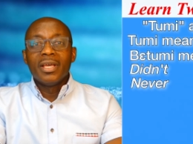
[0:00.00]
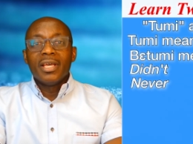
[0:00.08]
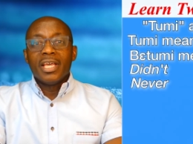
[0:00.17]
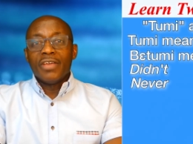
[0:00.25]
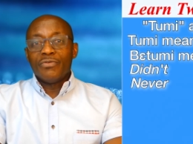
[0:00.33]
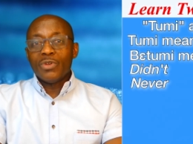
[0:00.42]

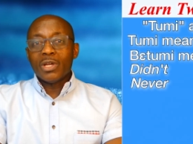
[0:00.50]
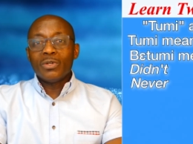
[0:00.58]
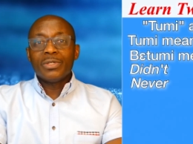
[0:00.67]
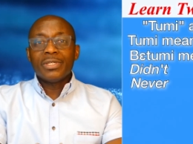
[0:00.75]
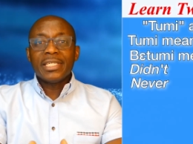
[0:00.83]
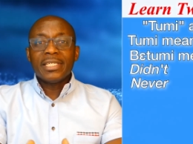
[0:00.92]
If you are
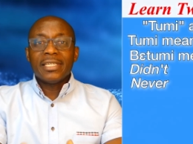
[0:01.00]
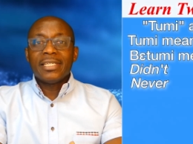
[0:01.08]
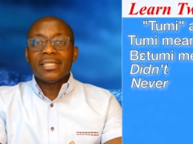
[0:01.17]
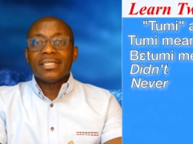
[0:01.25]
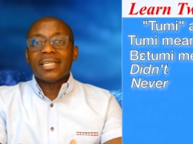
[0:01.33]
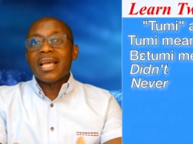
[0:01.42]
using
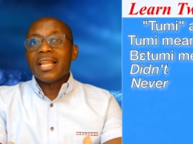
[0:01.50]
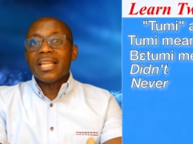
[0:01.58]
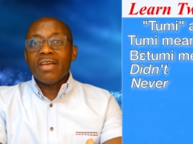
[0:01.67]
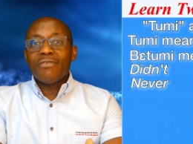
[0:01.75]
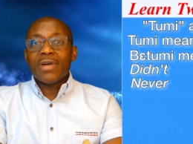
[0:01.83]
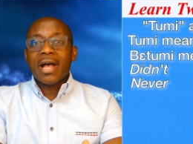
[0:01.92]
didn't and
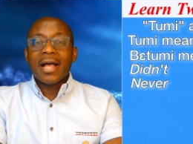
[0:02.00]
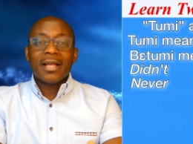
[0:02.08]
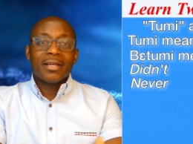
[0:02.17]
never